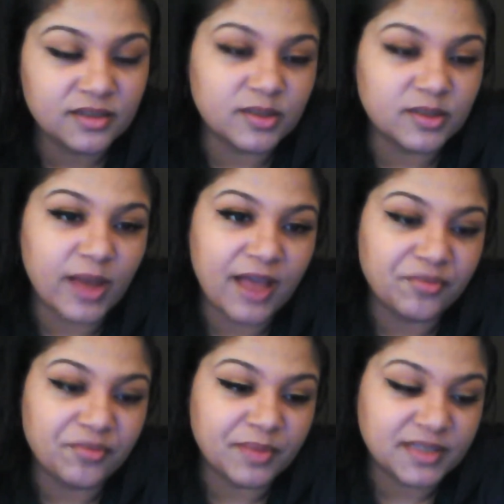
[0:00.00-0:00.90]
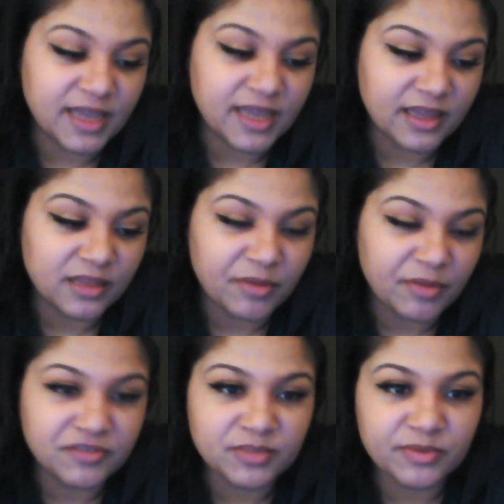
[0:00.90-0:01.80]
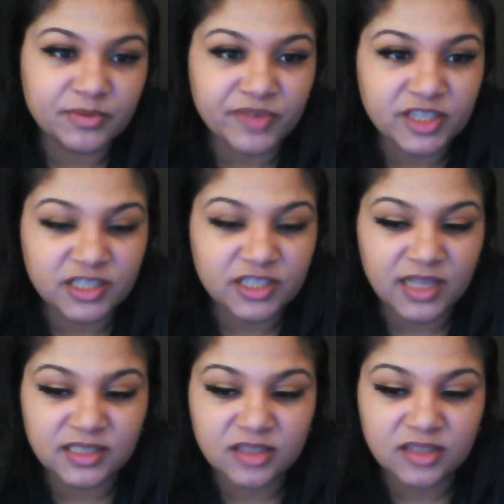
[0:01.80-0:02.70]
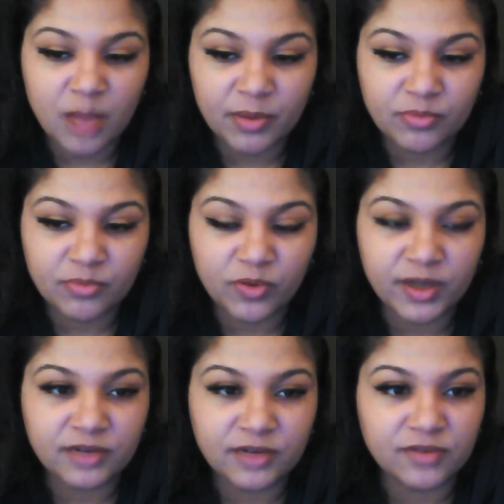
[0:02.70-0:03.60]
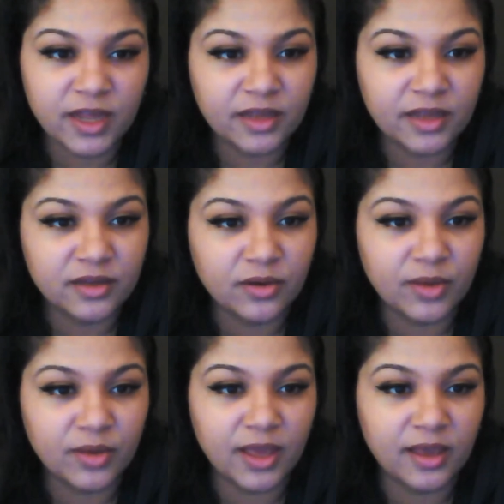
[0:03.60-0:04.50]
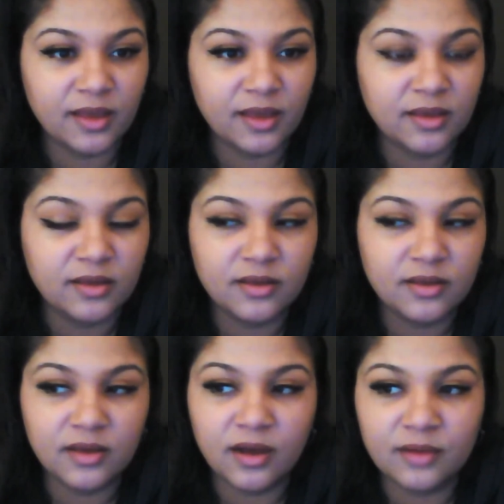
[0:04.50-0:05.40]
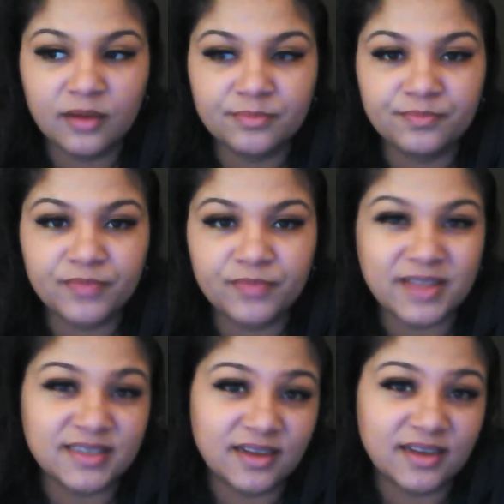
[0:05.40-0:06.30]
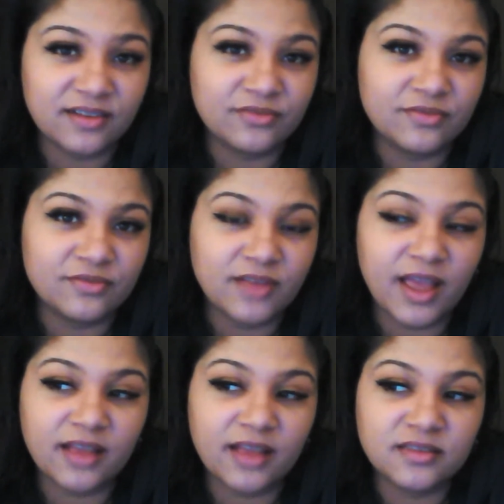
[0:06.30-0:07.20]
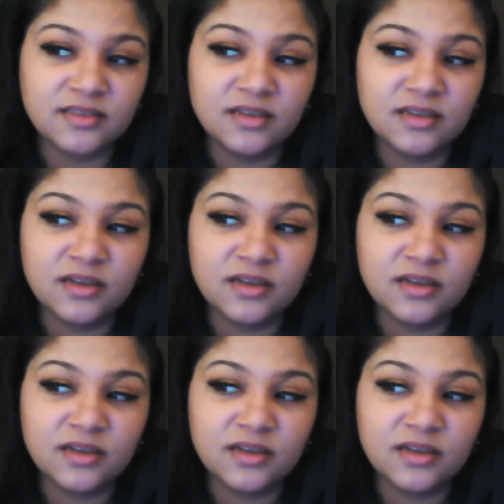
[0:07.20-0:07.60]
So I haven't been taking them. I've just been reaching that stopping point of like, okay, that's enough. And